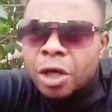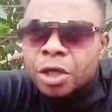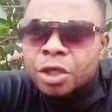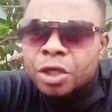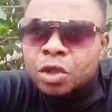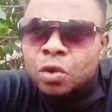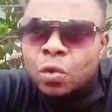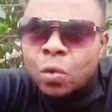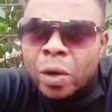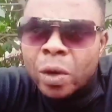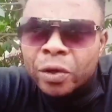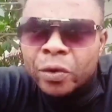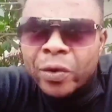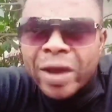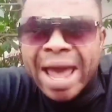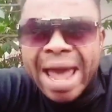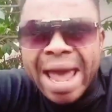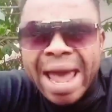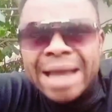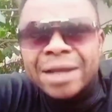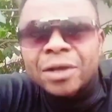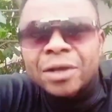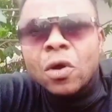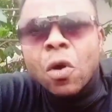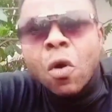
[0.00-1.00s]
you want to
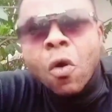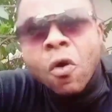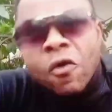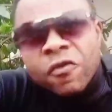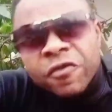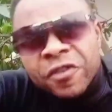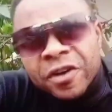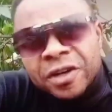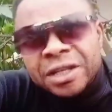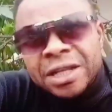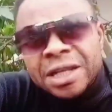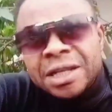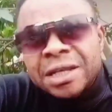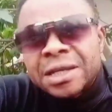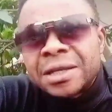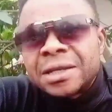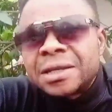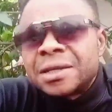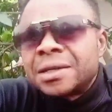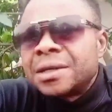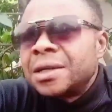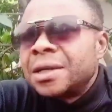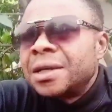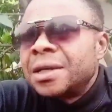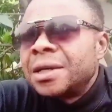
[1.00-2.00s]
hand over
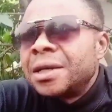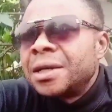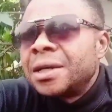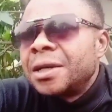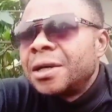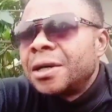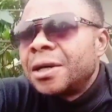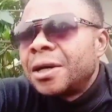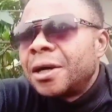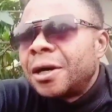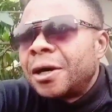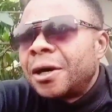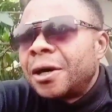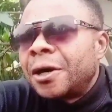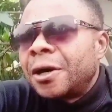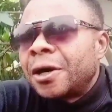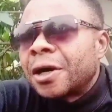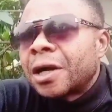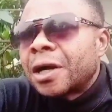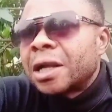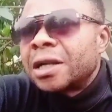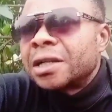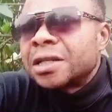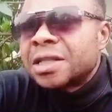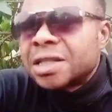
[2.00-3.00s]
the
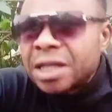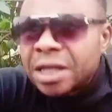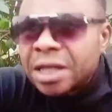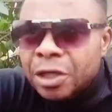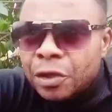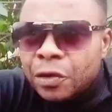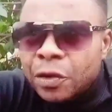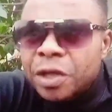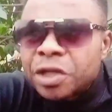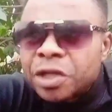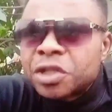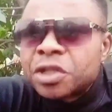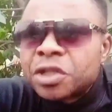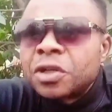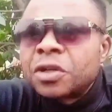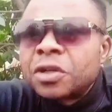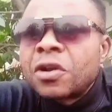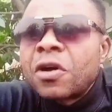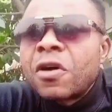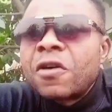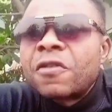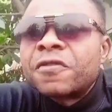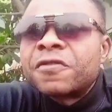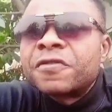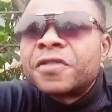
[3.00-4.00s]
continuation
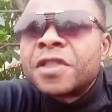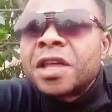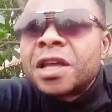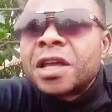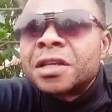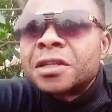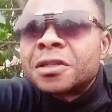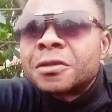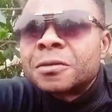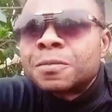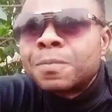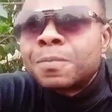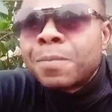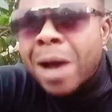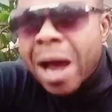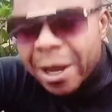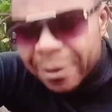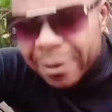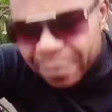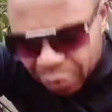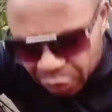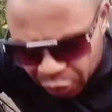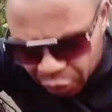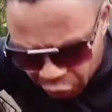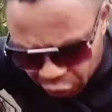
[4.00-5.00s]
of this
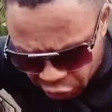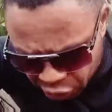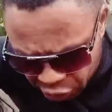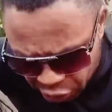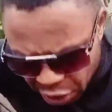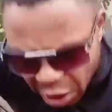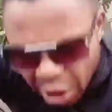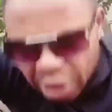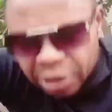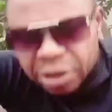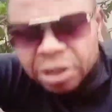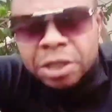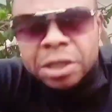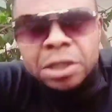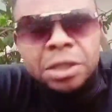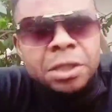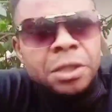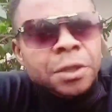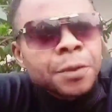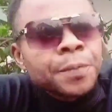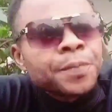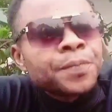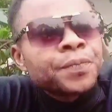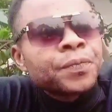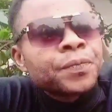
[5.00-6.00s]
Bible study
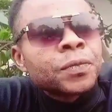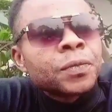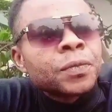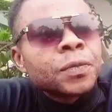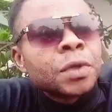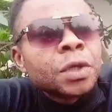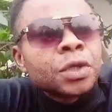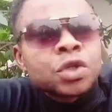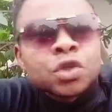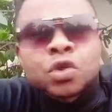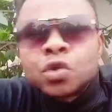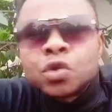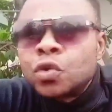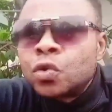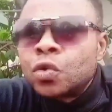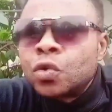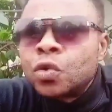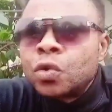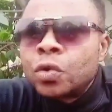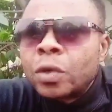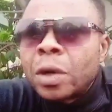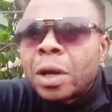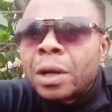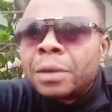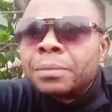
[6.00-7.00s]

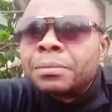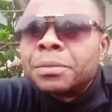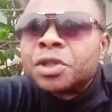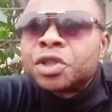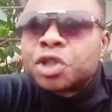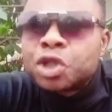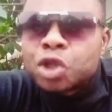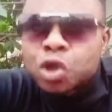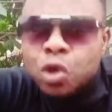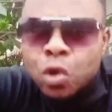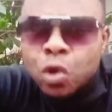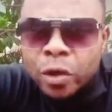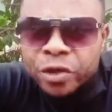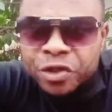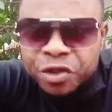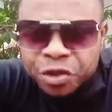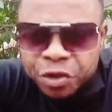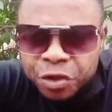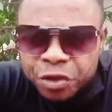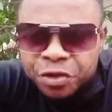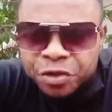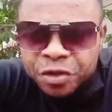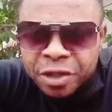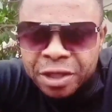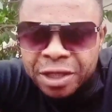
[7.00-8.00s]
to a mature
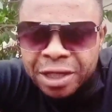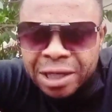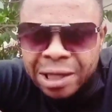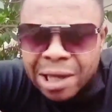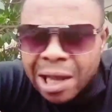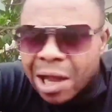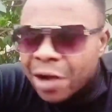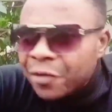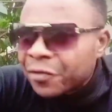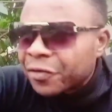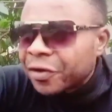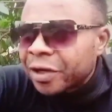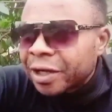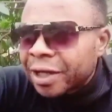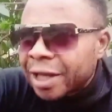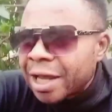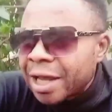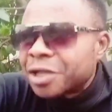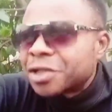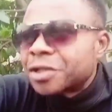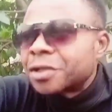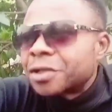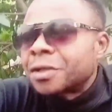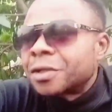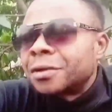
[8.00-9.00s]
sister in the
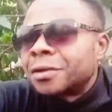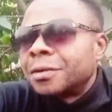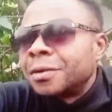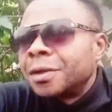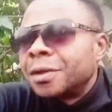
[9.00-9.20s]
congregation.